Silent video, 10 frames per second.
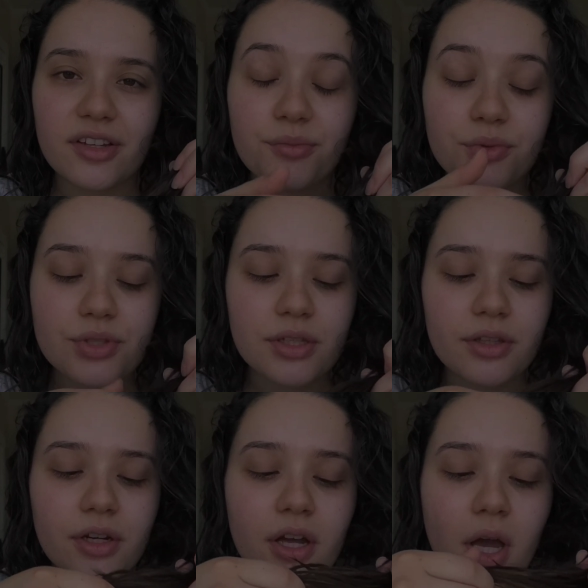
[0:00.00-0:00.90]
I have mousse in
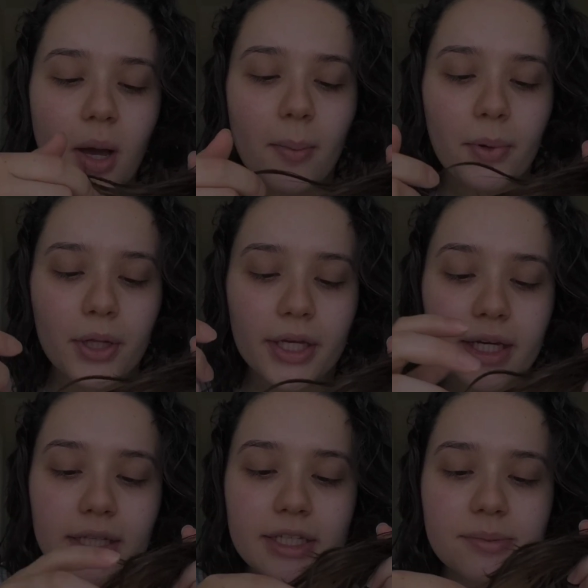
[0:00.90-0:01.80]
there. But like
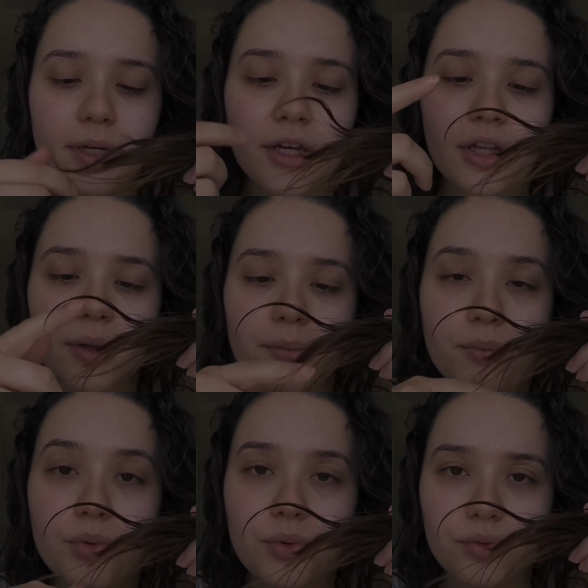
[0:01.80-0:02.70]
at least my hair like
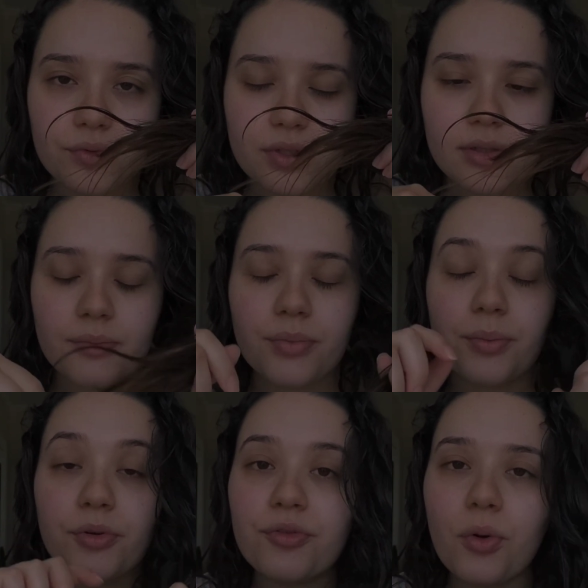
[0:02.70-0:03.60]
moves.
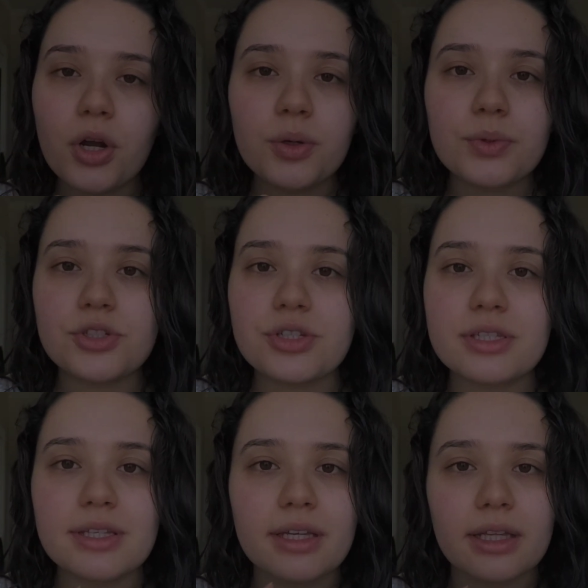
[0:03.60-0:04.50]
But before, it would just
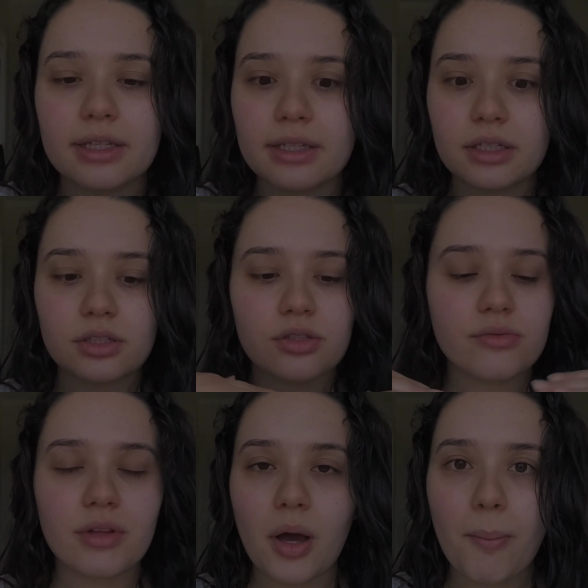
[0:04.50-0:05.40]
stay like
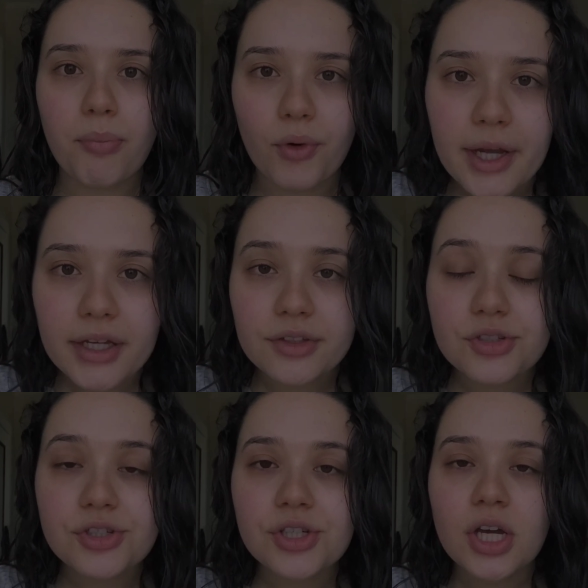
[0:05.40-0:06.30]
a
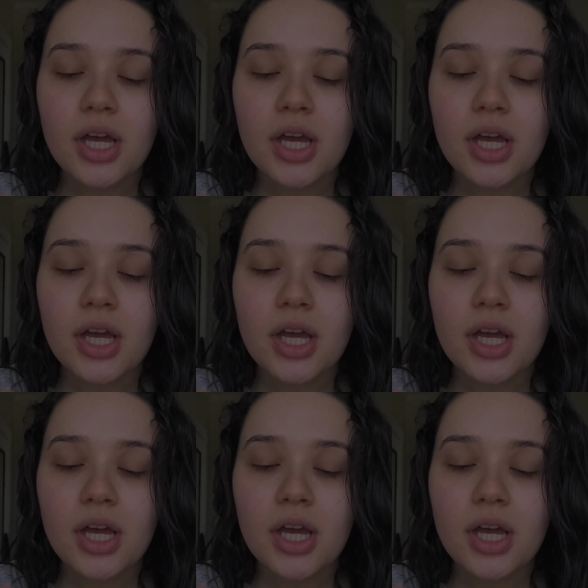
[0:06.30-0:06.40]
branch.